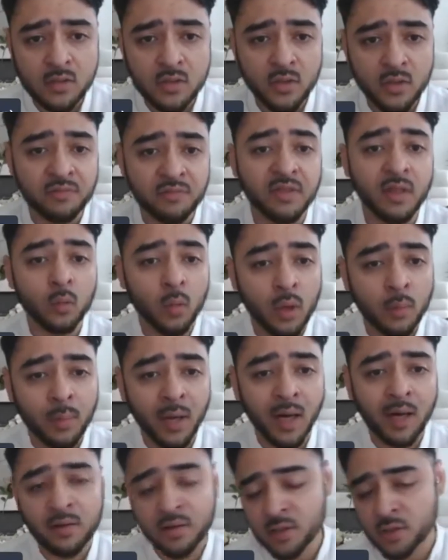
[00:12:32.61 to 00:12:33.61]
So if there were
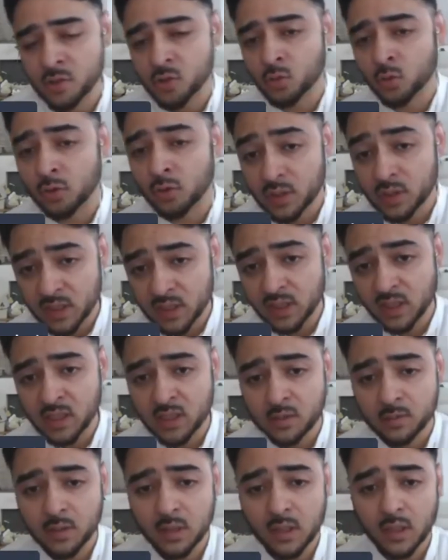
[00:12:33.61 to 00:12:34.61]
barriers, you wouldn't see
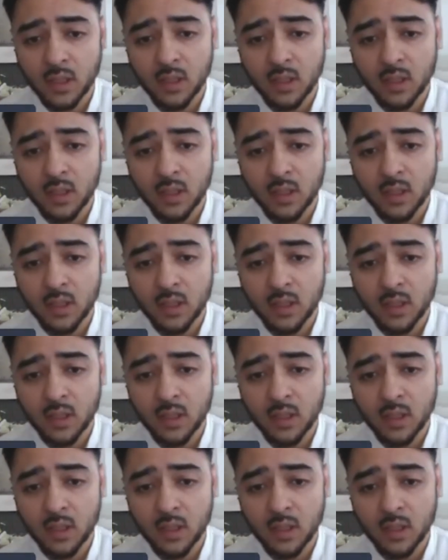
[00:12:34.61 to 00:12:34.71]
these